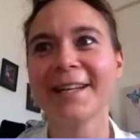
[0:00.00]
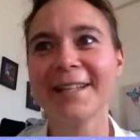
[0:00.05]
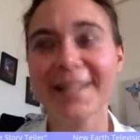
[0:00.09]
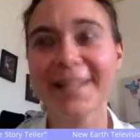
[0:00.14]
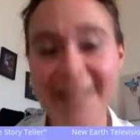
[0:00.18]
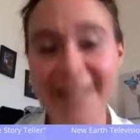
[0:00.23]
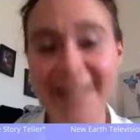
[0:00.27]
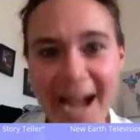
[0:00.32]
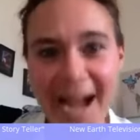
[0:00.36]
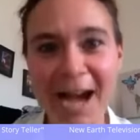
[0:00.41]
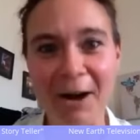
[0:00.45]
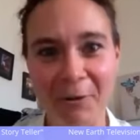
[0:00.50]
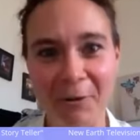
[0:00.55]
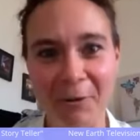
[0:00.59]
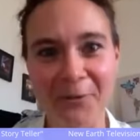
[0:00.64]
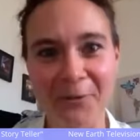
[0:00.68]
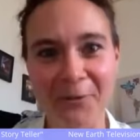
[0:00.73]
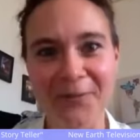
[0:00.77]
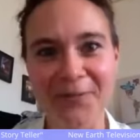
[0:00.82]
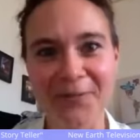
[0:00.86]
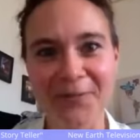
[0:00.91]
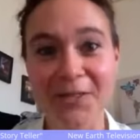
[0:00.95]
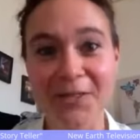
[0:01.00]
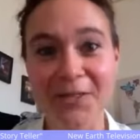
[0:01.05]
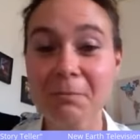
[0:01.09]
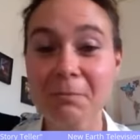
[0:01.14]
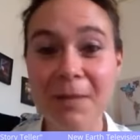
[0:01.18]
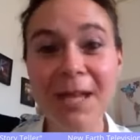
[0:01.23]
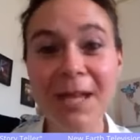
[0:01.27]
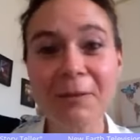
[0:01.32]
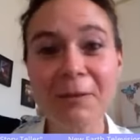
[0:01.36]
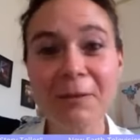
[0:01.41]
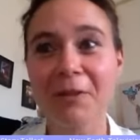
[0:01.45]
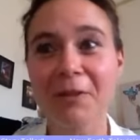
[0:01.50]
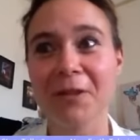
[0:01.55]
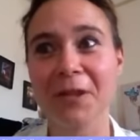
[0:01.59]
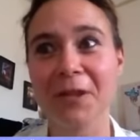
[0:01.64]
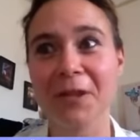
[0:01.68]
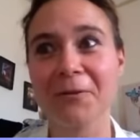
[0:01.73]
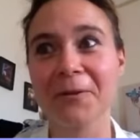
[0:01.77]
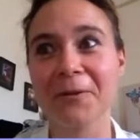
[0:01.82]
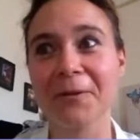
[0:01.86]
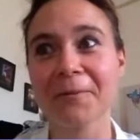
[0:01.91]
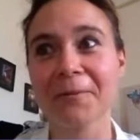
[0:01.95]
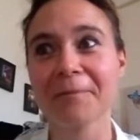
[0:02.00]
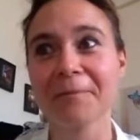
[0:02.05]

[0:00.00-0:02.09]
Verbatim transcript: now to meet with you.